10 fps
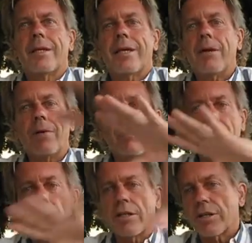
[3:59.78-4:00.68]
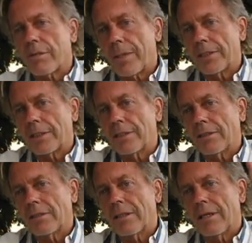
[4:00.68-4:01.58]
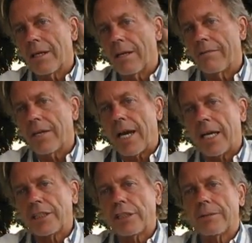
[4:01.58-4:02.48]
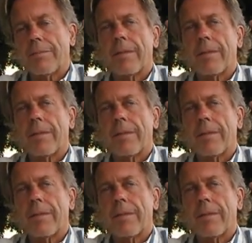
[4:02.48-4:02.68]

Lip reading: Get rid of all your expenses and live cash,